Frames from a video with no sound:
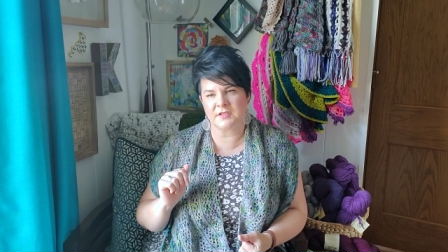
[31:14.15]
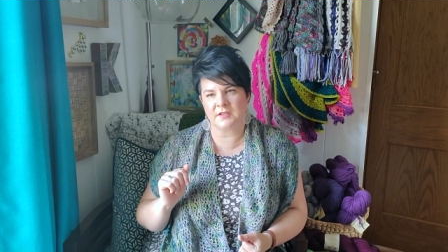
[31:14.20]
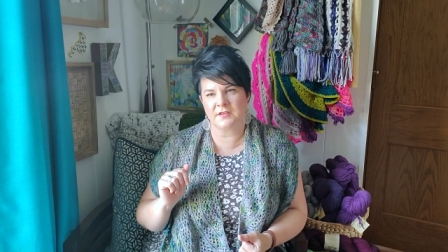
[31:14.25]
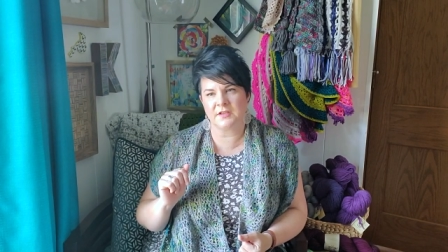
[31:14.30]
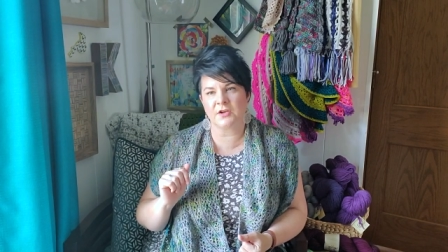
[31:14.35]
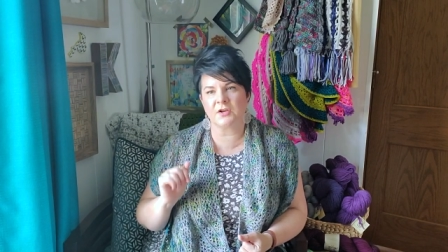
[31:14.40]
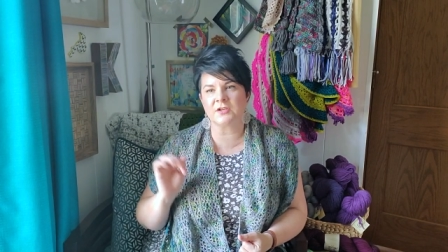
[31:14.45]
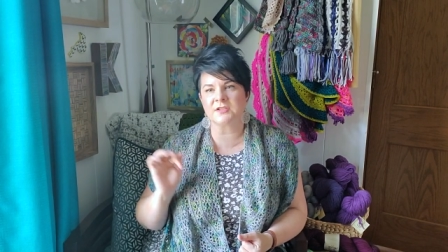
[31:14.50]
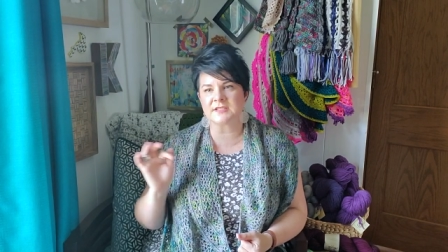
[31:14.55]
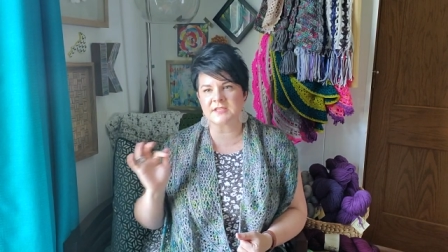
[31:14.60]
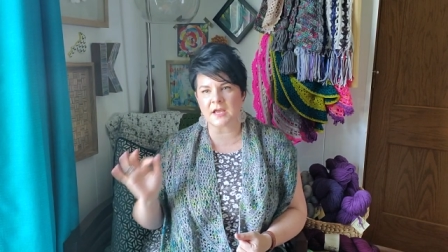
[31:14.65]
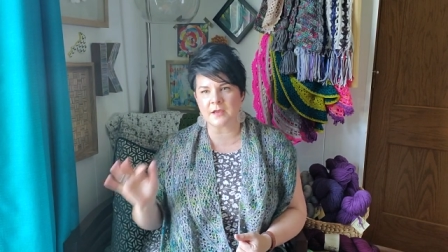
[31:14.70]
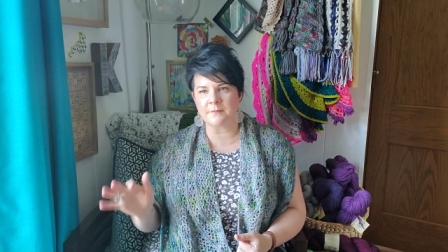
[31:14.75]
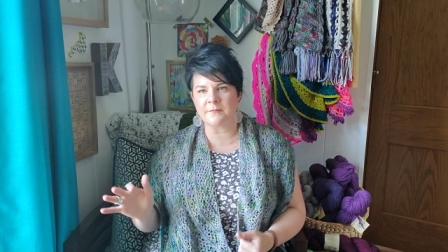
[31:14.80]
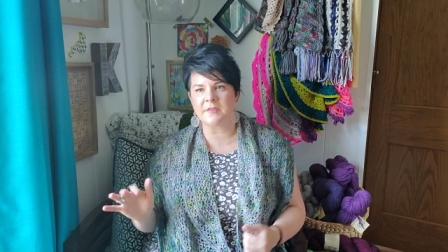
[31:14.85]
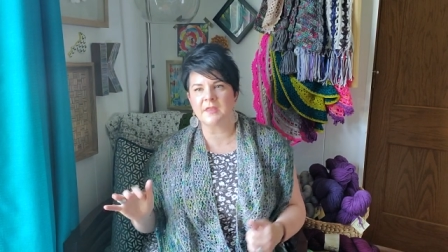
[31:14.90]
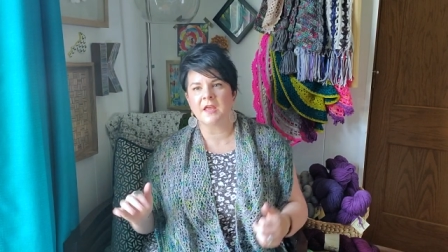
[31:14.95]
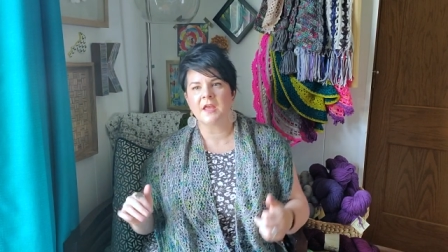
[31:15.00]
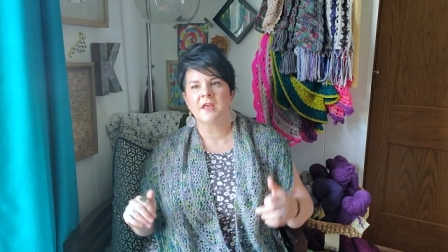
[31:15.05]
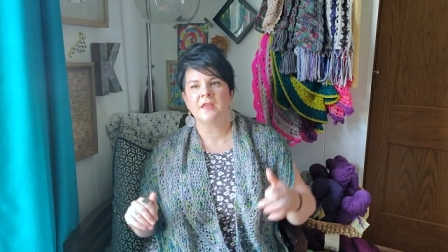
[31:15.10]
There are
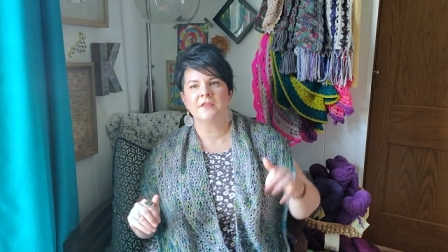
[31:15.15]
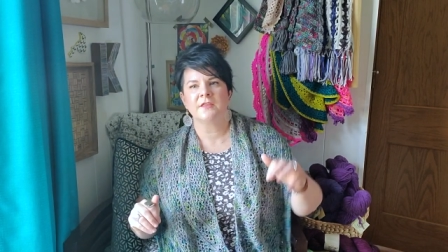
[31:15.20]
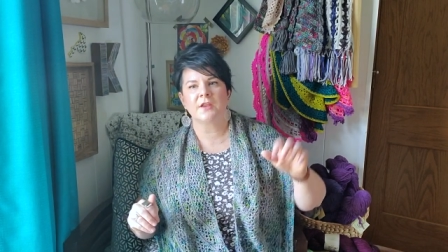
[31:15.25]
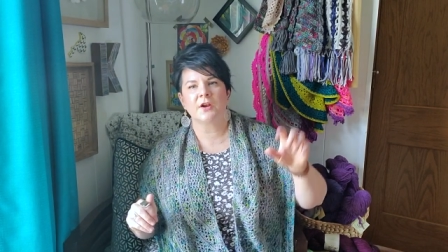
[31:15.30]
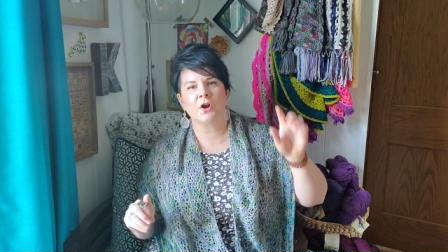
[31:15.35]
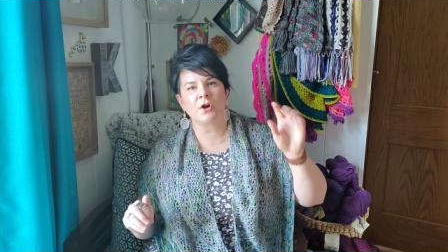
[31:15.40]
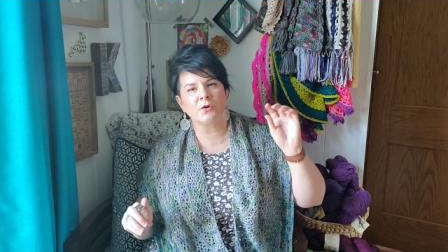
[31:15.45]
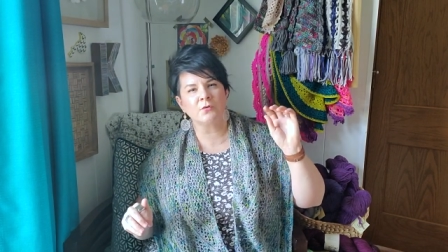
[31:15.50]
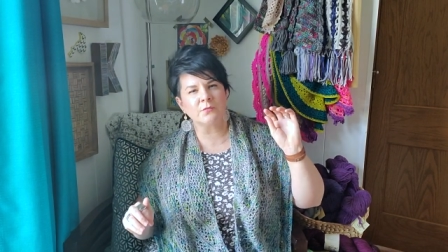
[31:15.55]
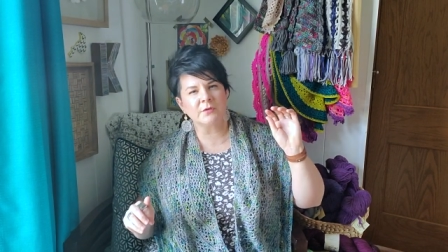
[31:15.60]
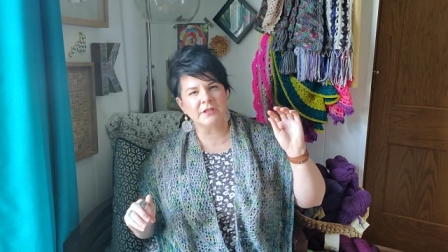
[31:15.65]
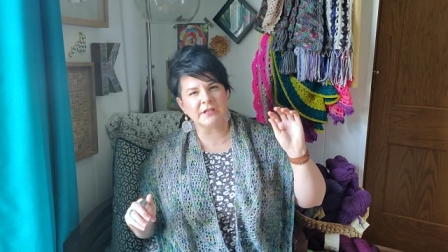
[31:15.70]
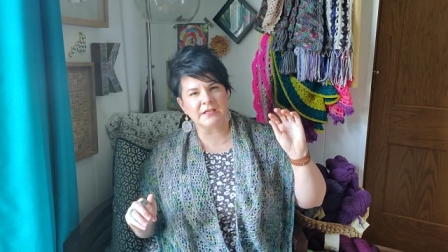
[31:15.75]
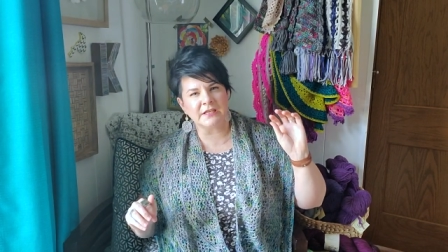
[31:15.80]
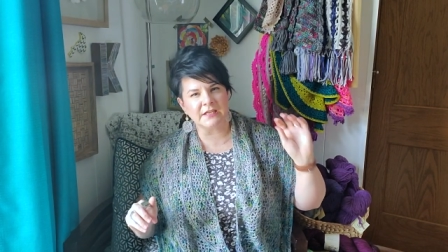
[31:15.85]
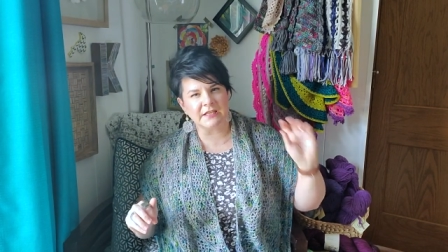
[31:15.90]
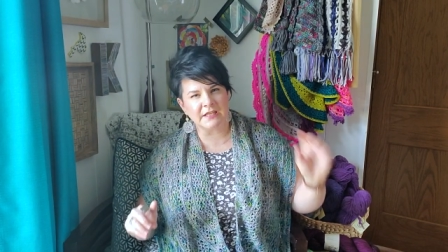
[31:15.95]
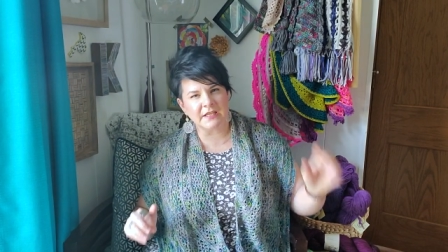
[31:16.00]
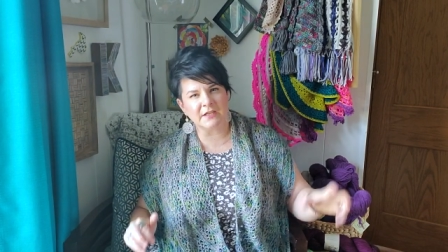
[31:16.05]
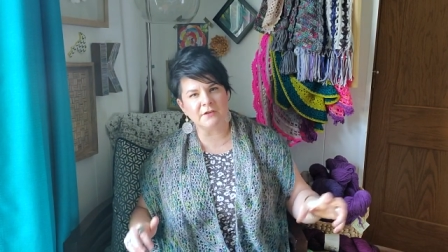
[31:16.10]
some that aren't really
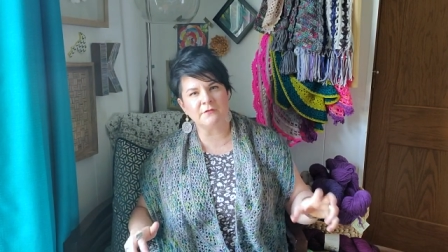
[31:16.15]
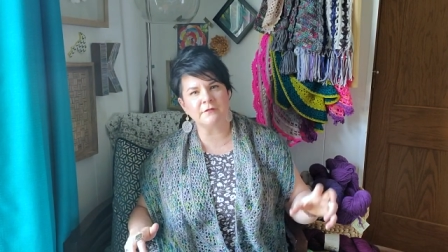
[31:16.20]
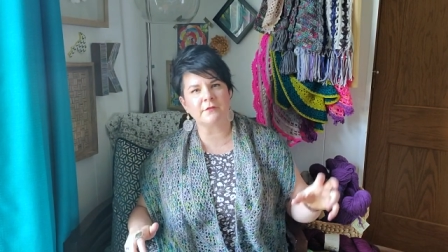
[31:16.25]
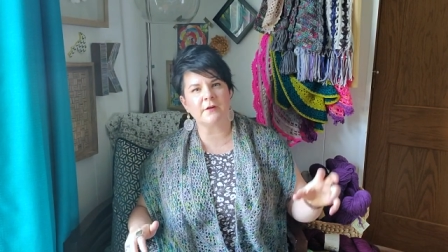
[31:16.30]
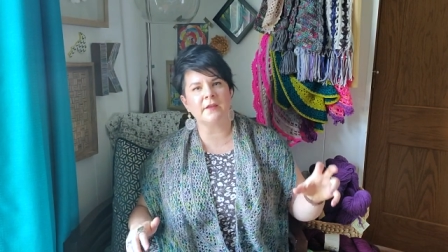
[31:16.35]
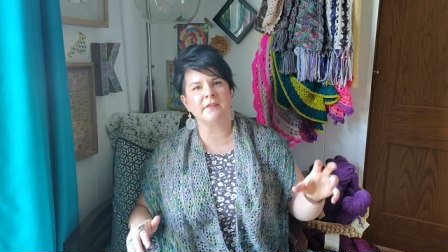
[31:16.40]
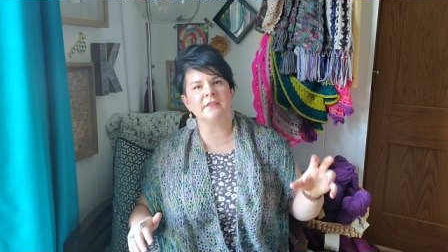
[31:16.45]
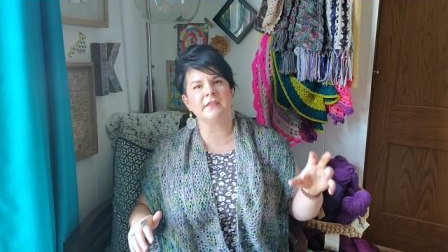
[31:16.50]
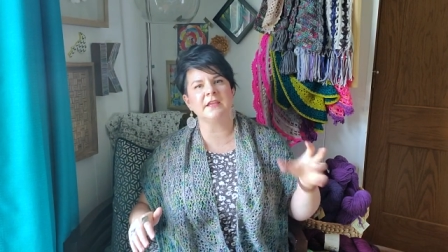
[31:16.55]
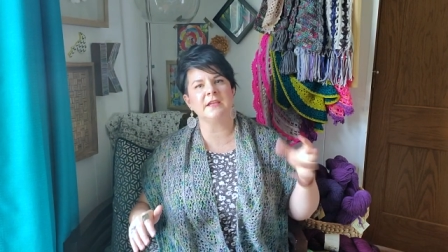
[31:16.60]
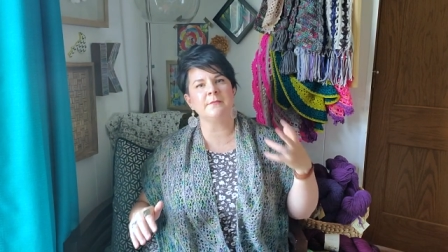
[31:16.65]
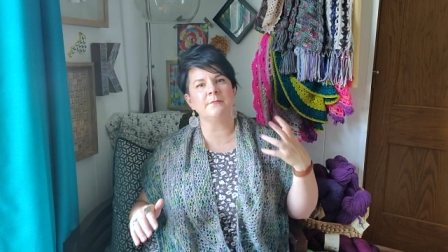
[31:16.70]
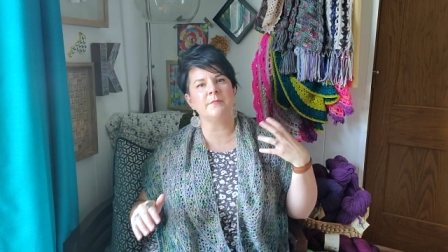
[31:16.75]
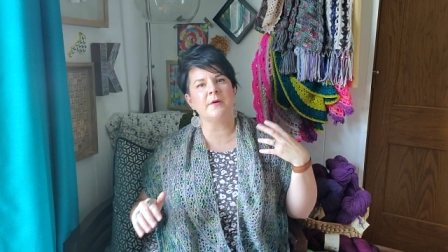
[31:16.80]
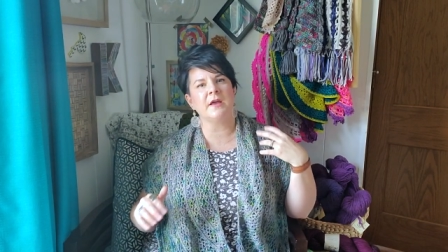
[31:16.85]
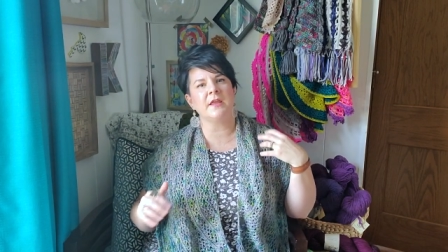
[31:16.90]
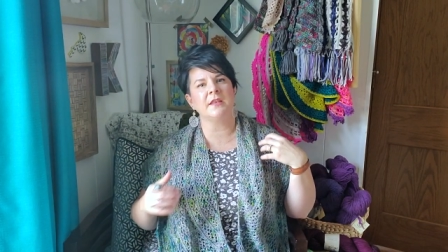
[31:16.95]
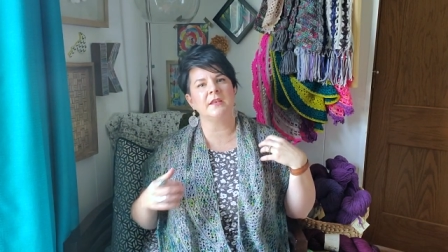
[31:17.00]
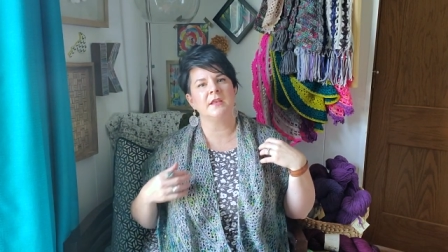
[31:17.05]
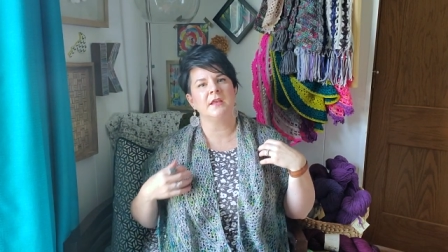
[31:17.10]
kid friendly,
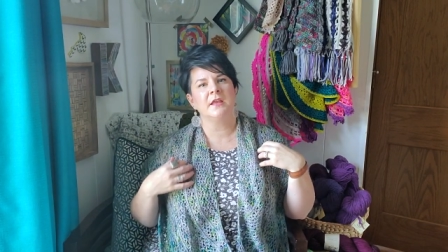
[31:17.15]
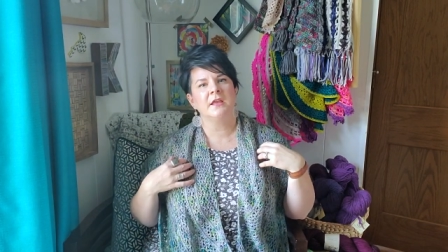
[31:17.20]
but